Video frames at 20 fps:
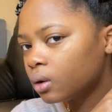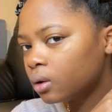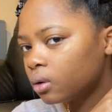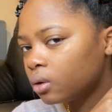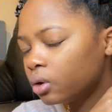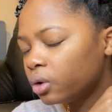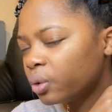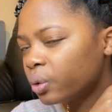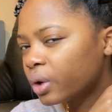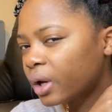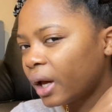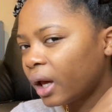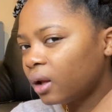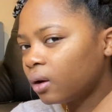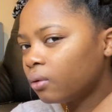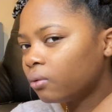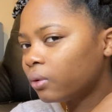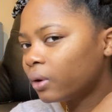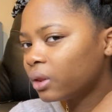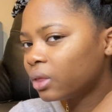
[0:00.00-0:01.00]
You kind
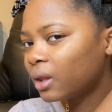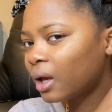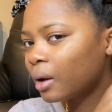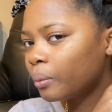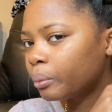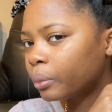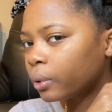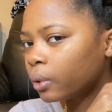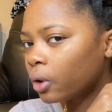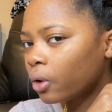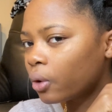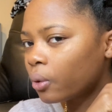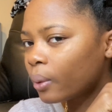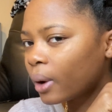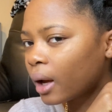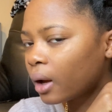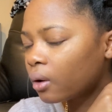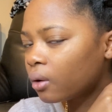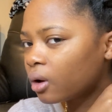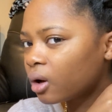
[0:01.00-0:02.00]
of want that
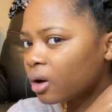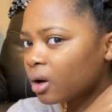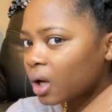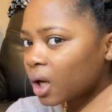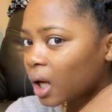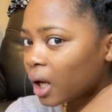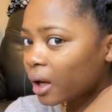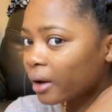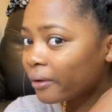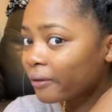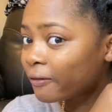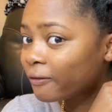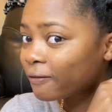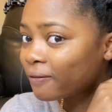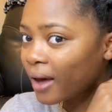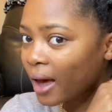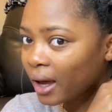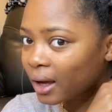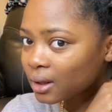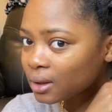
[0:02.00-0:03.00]
blowout
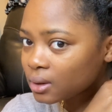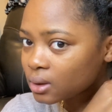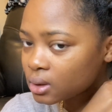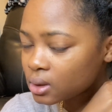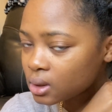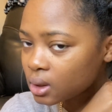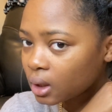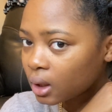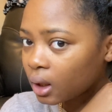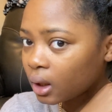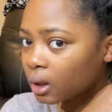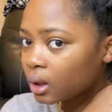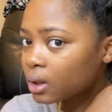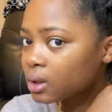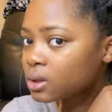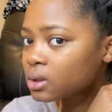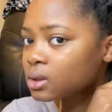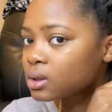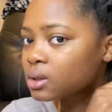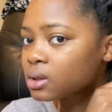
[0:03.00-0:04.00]
effect, and
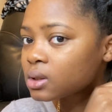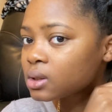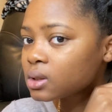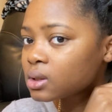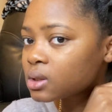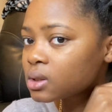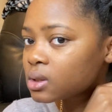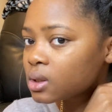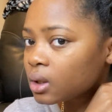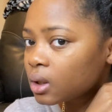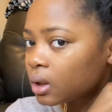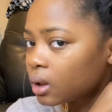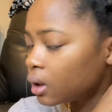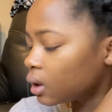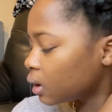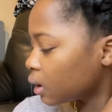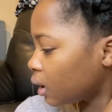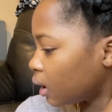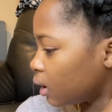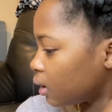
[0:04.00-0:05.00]
this is
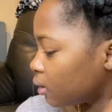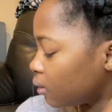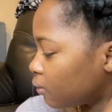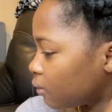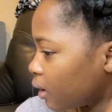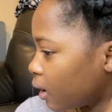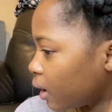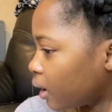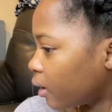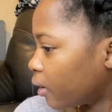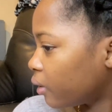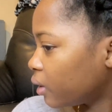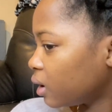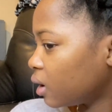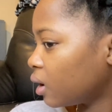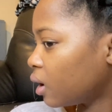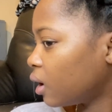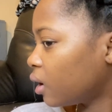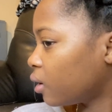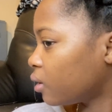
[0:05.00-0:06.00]
kind of how
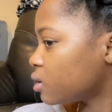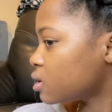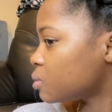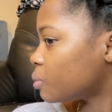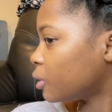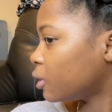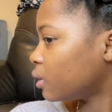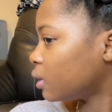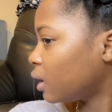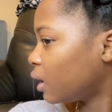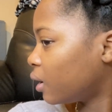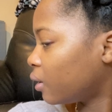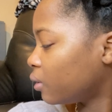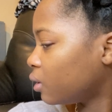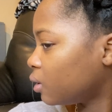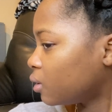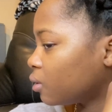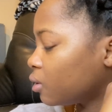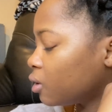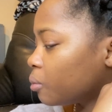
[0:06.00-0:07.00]
your hair is blown out.
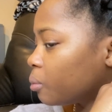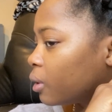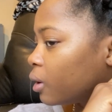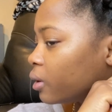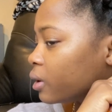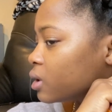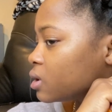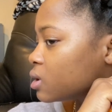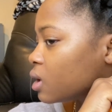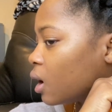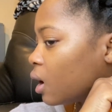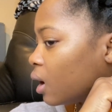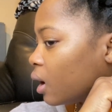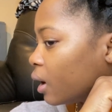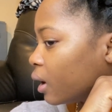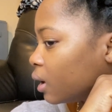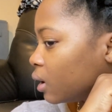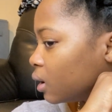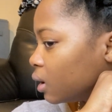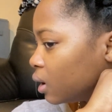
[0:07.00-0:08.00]
You know, you pull it
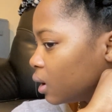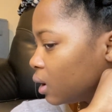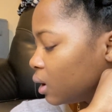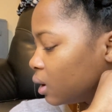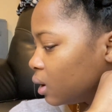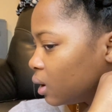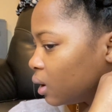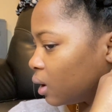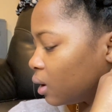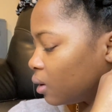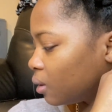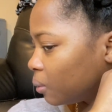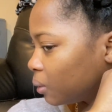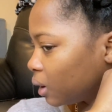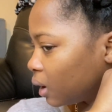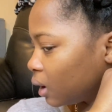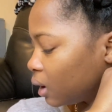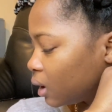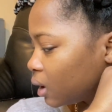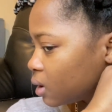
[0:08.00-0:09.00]
taut, and then when
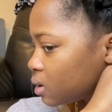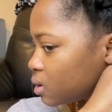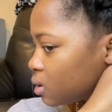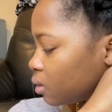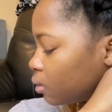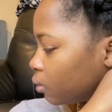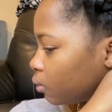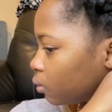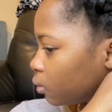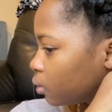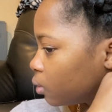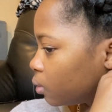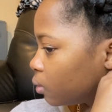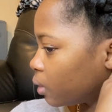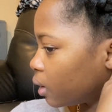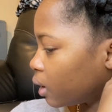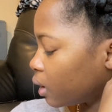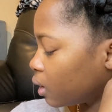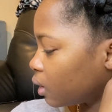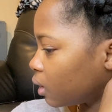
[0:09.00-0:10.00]
I get to the root,
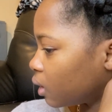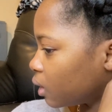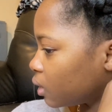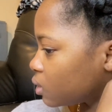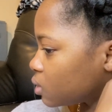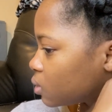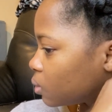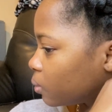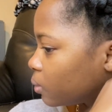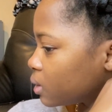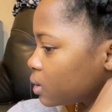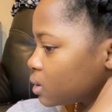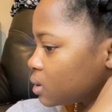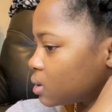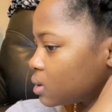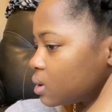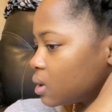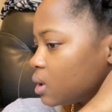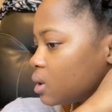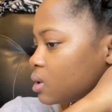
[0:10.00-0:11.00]
I
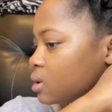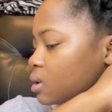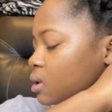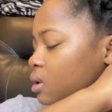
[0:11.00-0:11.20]
twist it,